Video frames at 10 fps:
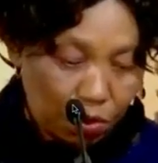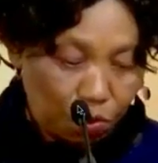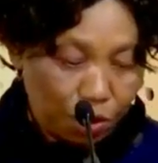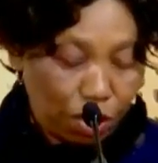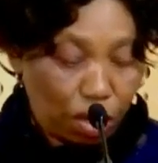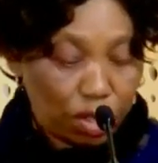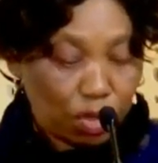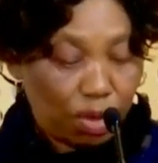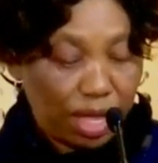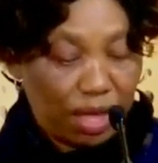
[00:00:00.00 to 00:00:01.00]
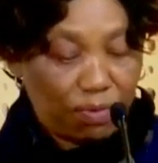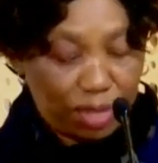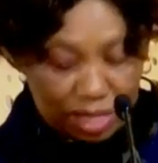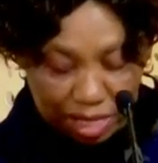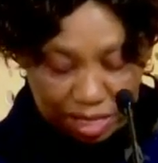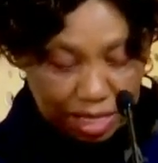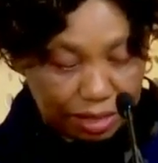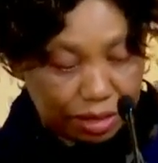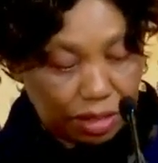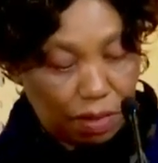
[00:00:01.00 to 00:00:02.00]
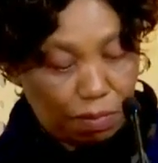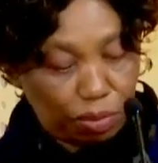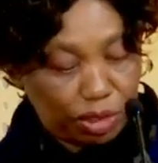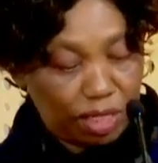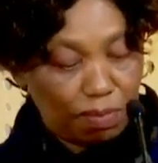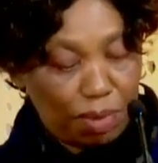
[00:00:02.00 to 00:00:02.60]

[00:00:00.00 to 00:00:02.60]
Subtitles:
We also have, as I said, put in